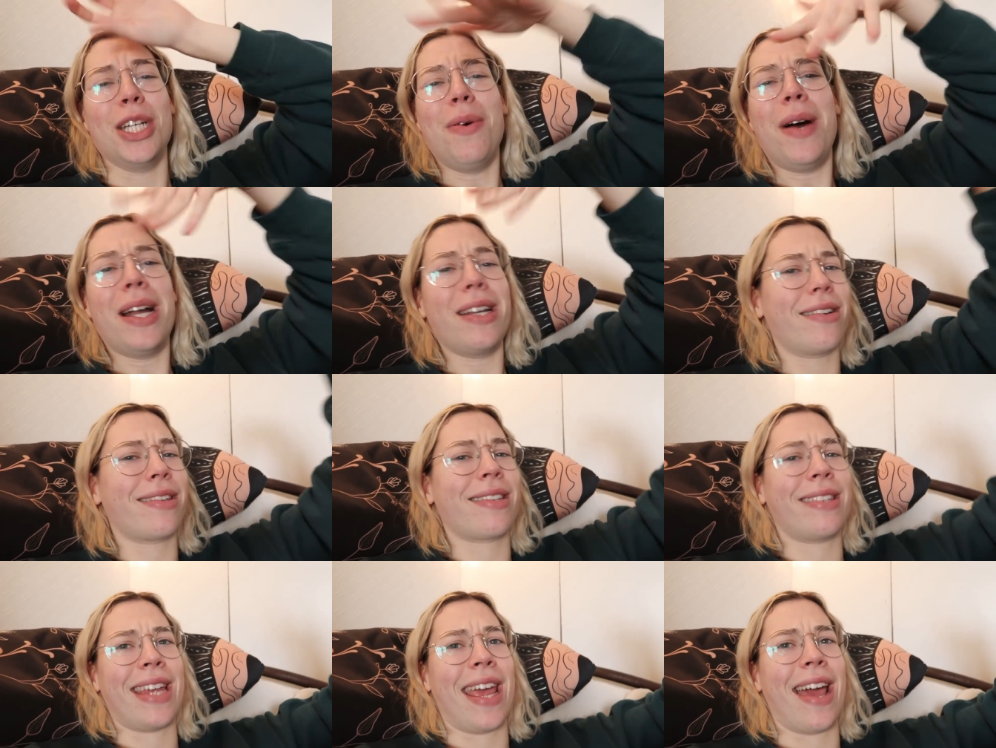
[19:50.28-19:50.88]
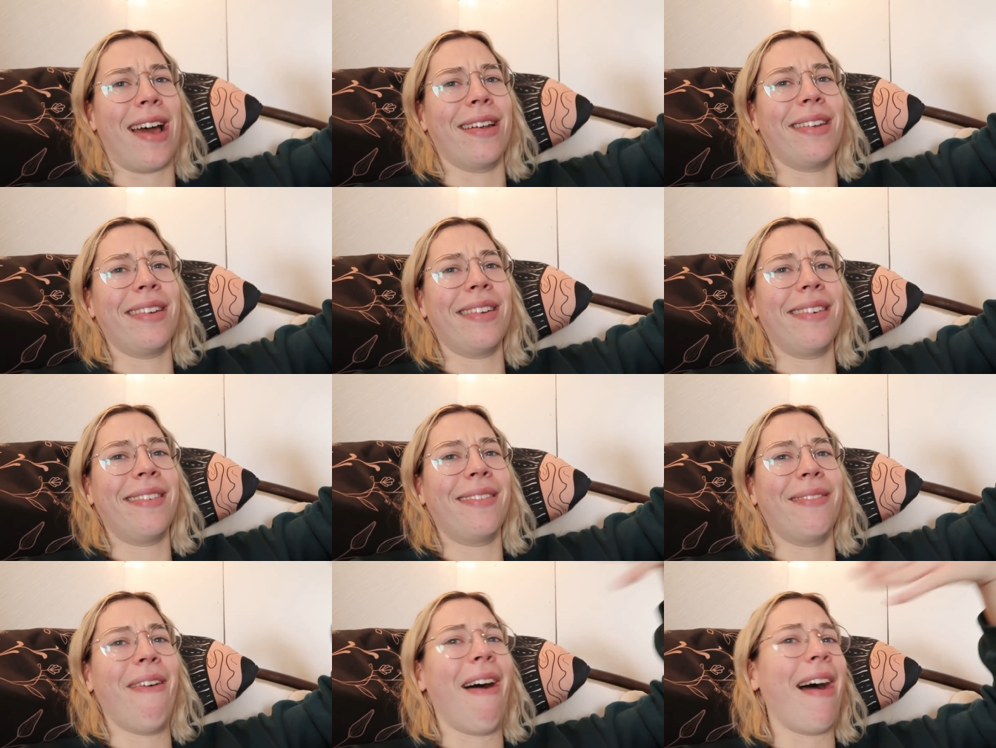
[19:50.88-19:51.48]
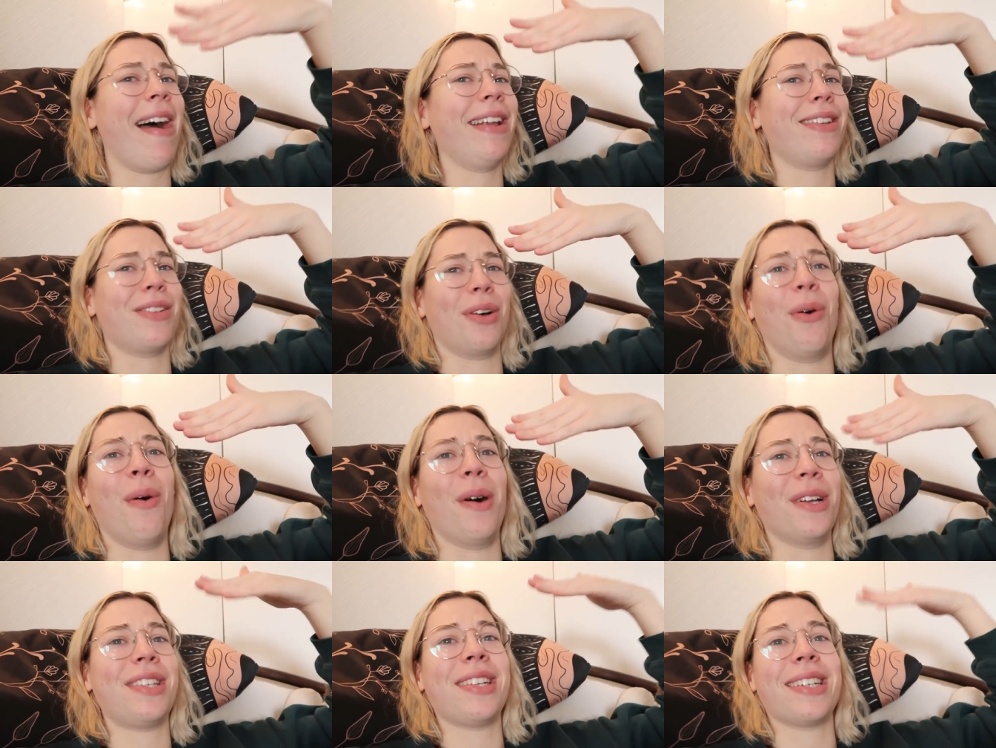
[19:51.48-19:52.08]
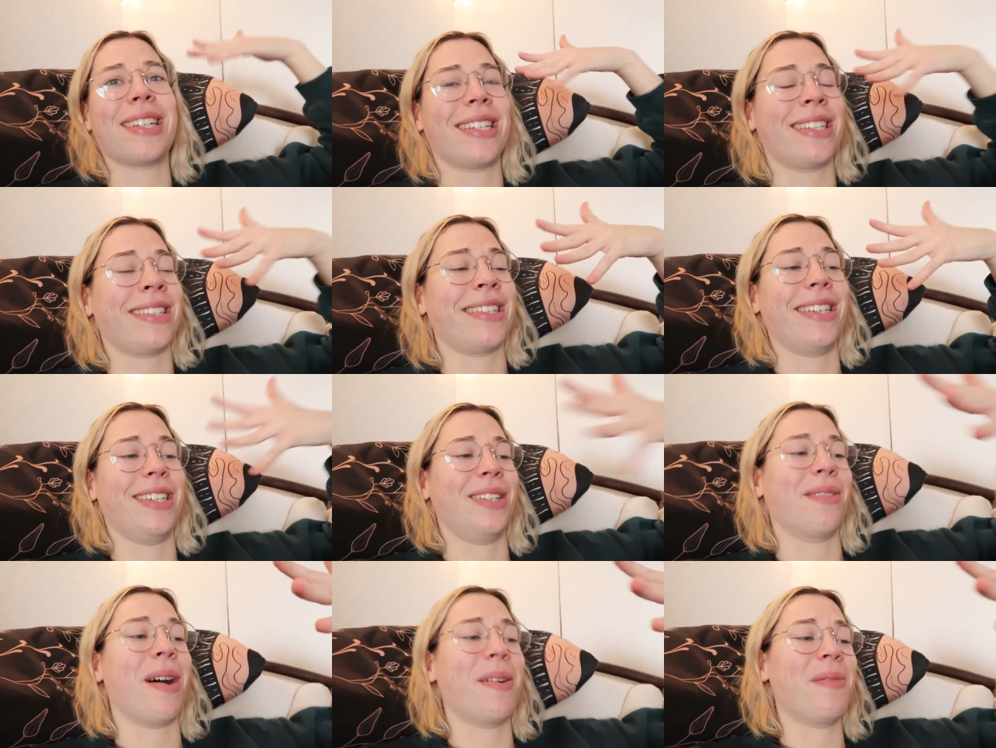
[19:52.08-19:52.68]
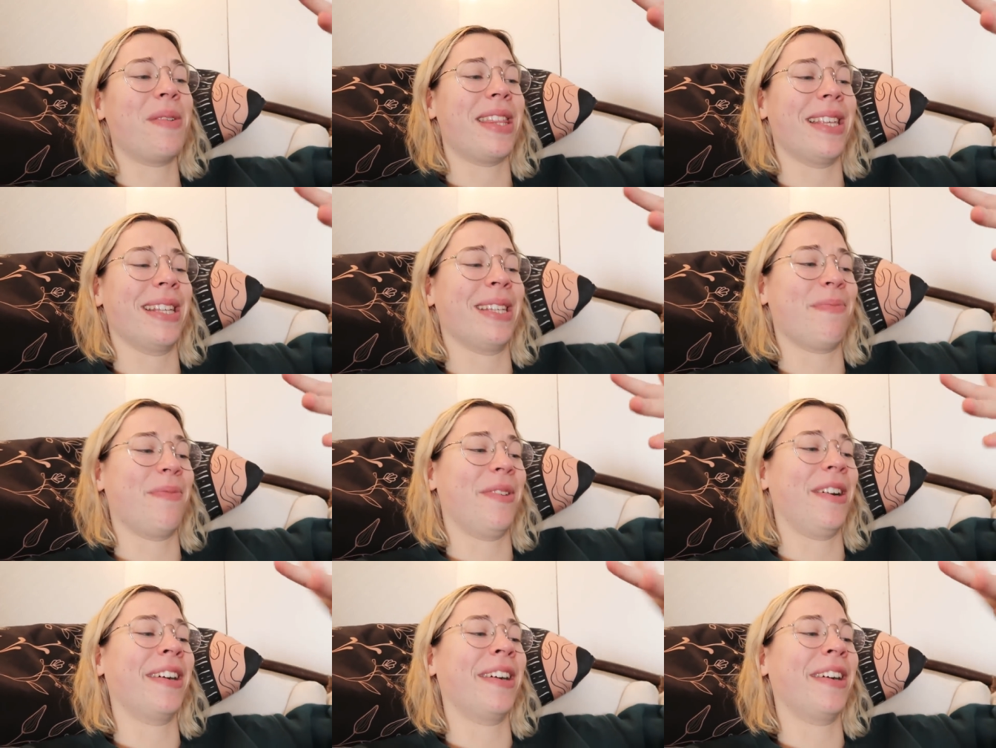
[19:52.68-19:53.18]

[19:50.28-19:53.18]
Do you understand? but I don't want to continue on with this